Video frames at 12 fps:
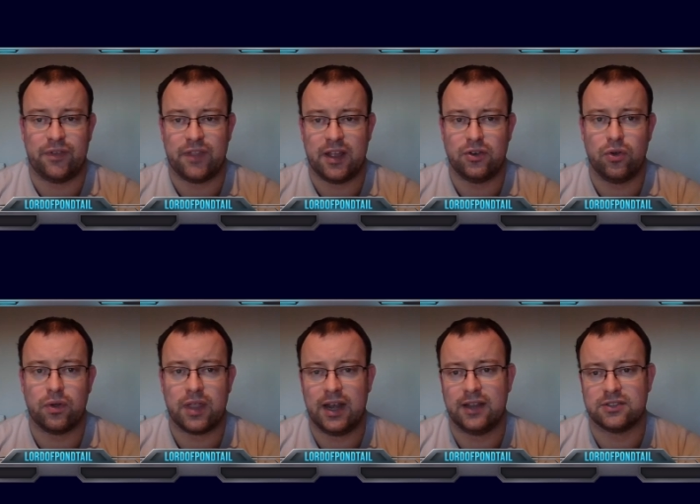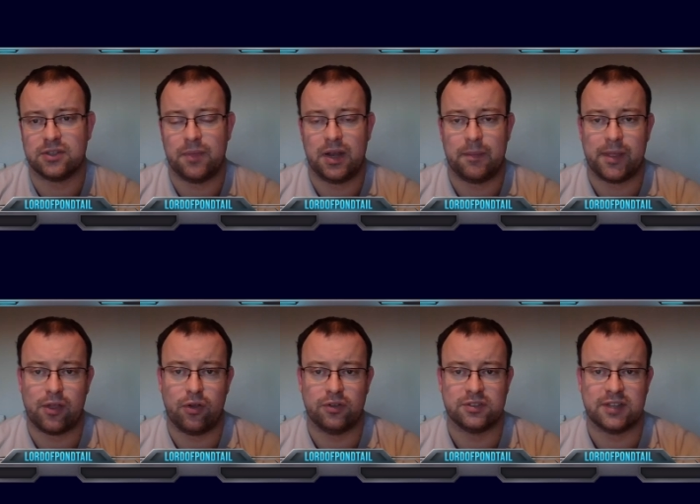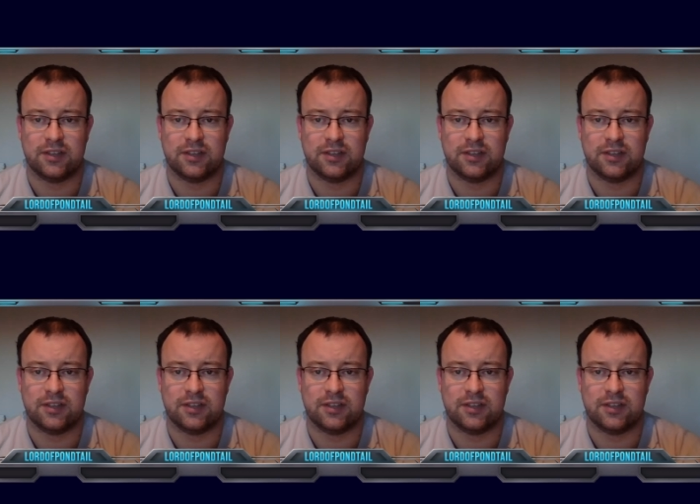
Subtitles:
if they're not killing so many because they